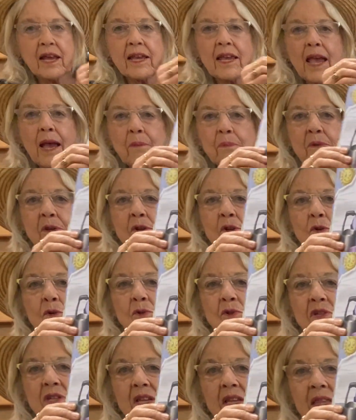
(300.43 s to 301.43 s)
kept
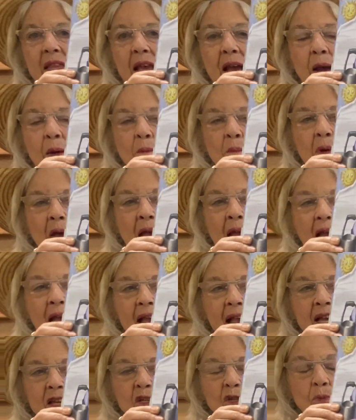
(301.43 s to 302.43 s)
using them
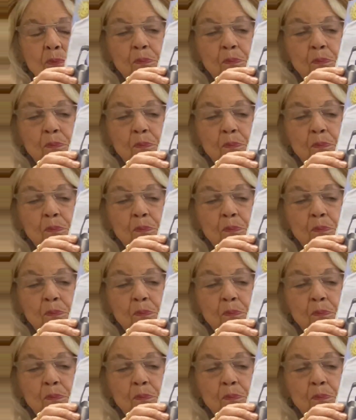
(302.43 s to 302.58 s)
as